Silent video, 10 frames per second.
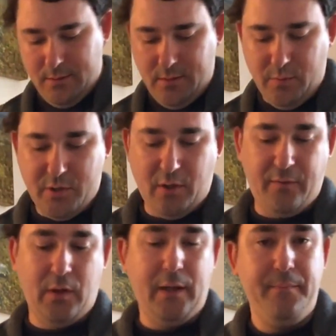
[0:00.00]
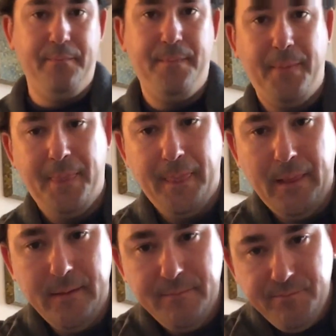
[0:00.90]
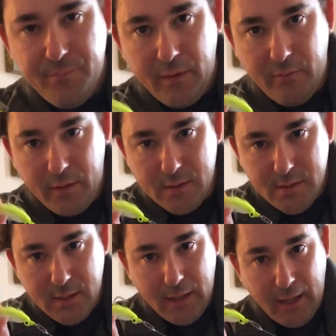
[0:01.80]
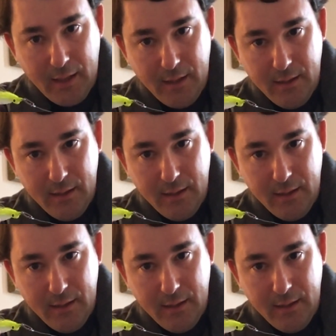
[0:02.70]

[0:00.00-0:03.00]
to a surf clip, if you can see that.